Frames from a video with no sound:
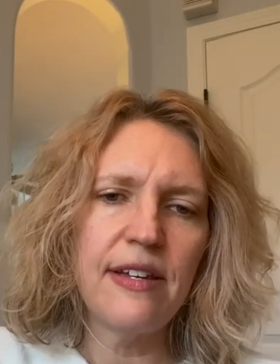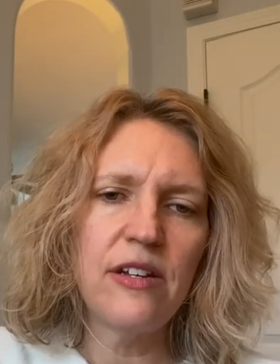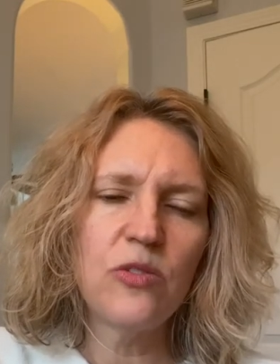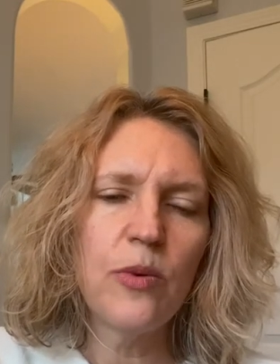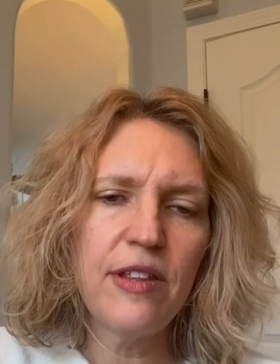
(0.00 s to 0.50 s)
And
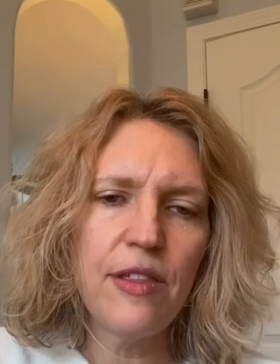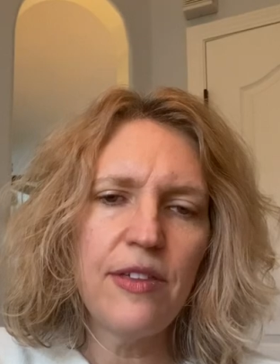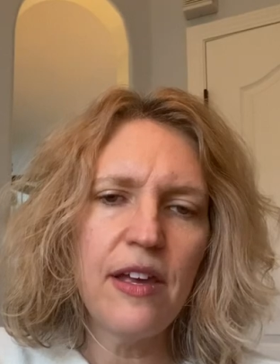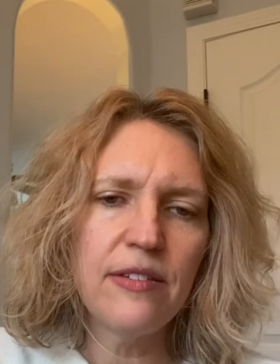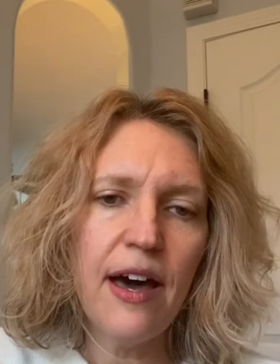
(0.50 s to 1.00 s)
it's one of the
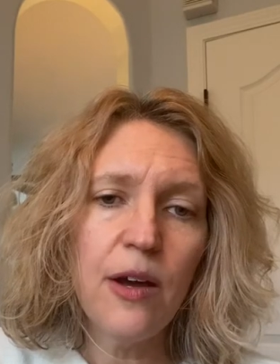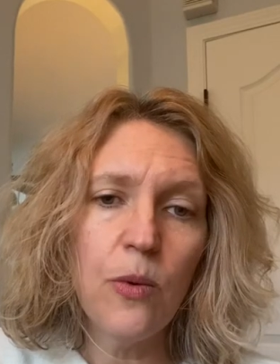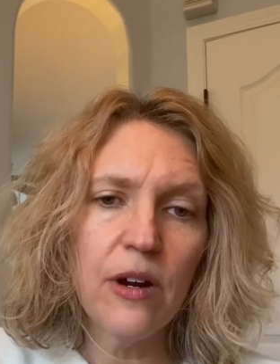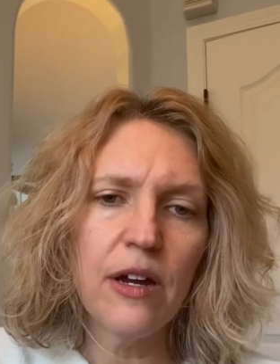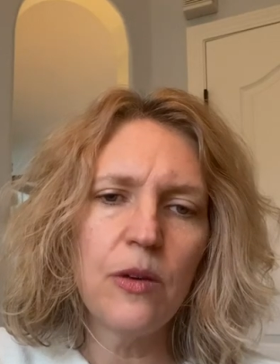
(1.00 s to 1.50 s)
things I
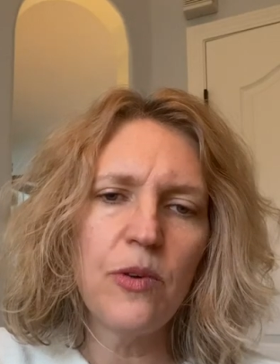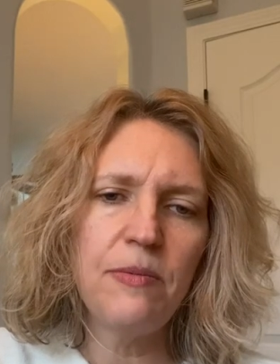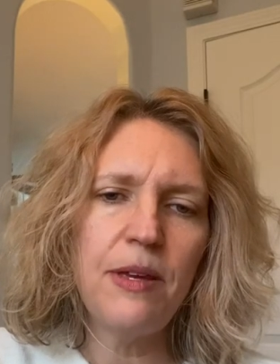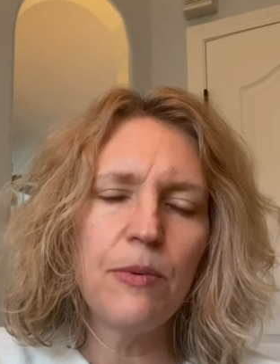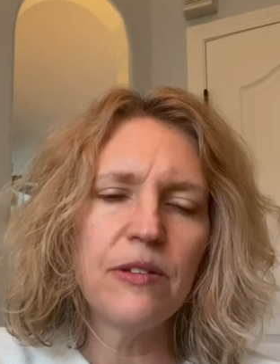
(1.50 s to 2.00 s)
work on with
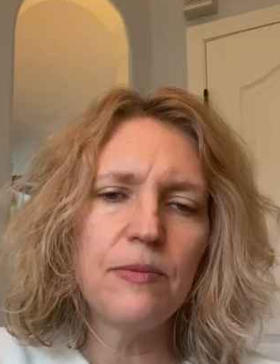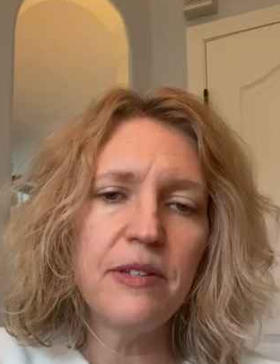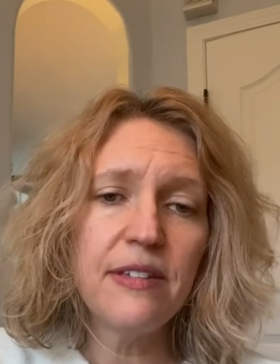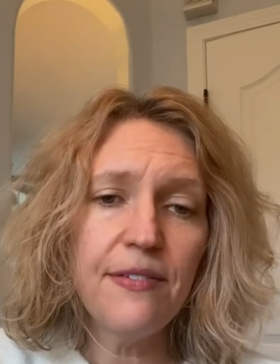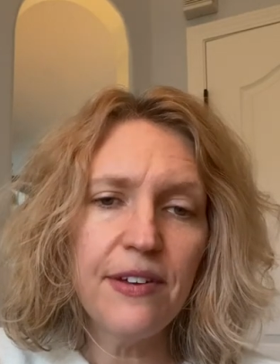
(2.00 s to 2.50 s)
people
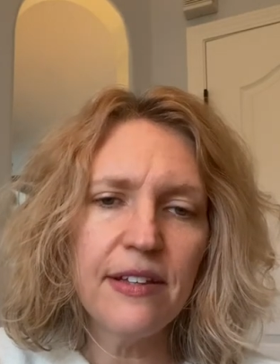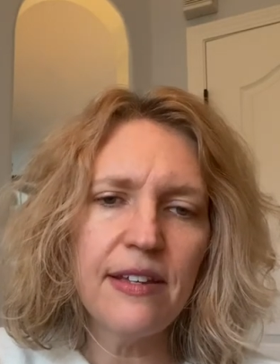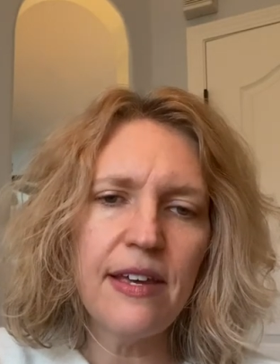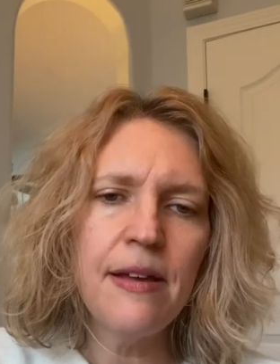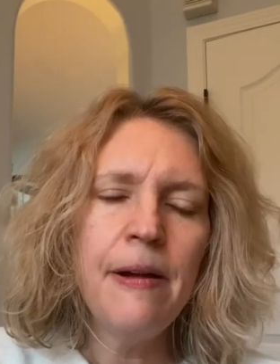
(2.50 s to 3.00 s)
specifically,